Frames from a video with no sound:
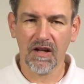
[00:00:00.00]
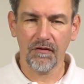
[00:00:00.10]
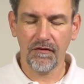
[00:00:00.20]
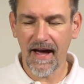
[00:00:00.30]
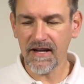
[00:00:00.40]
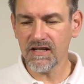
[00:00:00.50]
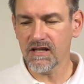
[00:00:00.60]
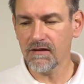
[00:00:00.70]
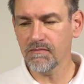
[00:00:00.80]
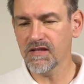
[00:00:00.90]

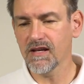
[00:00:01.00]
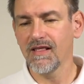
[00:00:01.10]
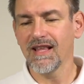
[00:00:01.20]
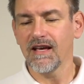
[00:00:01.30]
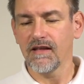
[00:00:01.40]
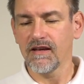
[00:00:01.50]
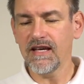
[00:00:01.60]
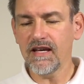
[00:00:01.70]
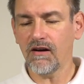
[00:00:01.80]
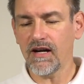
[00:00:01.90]
Phantoms.
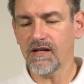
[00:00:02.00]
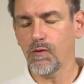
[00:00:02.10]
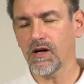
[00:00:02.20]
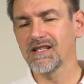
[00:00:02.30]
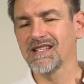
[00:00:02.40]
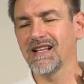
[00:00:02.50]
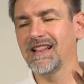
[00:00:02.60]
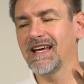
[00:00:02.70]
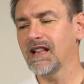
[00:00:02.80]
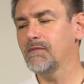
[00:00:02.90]
Here it works a
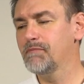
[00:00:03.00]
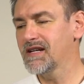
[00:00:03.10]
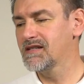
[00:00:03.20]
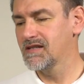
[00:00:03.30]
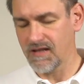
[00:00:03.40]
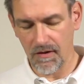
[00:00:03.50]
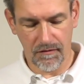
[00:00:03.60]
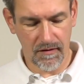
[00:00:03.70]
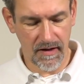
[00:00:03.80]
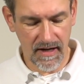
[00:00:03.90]
little bit
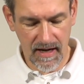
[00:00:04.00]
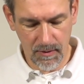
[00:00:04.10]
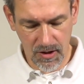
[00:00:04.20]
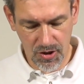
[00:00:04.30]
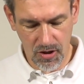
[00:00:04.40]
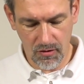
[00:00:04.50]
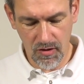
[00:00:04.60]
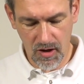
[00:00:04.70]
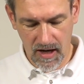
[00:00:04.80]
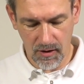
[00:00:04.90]
different, and I will show
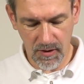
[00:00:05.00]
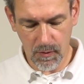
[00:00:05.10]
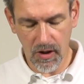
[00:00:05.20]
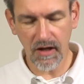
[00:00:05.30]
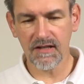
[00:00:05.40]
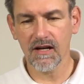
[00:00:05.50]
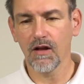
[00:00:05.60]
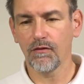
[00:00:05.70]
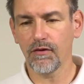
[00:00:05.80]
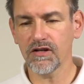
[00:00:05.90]
you how it works.
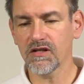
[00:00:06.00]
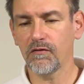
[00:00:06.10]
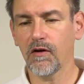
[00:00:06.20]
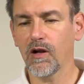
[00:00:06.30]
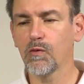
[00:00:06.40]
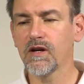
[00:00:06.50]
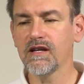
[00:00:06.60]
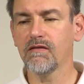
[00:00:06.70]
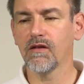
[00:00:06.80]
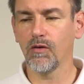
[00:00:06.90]
First of all, we
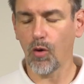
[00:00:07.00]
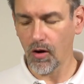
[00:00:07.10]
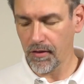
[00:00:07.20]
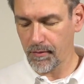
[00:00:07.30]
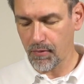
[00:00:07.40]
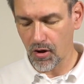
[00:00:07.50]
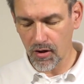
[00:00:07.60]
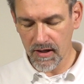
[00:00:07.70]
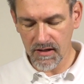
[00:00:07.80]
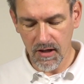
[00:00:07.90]
need the north
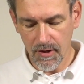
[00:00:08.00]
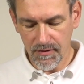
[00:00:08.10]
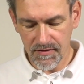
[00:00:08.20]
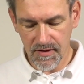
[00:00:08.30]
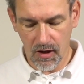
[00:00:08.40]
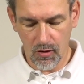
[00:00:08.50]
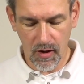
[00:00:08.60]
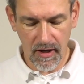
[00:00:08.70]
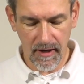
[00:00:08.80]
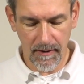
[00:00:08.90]
point.
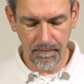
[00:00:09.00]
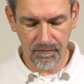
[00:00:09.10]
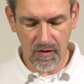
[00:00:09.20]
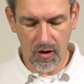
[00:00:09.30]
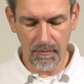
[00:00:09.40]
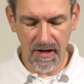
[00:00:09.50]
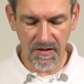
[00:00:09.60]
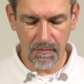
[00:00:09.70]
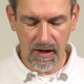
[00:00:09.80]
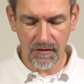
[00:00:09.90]
So on my
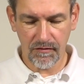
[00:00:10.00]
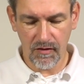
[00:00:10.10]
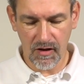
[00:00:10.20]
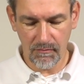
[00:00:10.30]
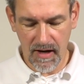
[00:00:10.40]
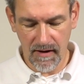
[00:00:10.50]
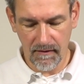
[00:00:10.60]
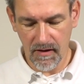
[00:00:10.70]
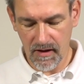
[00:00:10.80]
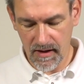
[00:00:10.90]
smartphone, on
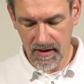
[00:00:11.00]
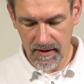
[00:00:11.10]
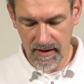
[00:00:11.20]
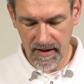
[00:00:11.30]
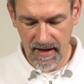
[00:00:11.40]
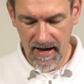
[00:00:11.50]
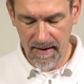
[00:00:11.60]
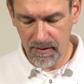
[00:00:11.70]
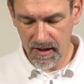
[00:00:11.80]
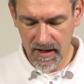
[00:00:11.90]
my
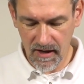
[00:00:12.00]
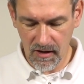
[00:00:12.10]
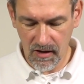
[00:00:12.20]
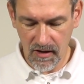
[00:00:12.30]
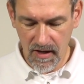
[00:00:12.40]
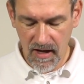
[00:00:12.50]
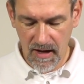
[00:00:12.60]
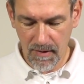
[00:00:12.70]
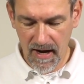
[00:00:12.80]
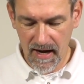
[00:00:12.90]
Apple here,
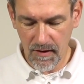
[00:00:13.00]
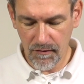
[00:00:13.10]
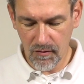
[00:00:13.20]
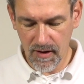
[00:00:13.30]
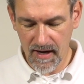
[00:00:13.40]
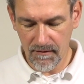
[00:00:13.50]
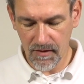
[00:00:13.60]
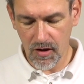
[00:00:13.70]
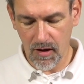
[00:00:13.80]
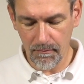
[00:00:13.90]
on my iPhone, I have a
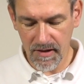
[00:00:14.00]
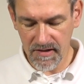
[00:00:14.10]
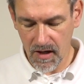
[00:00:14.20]
compass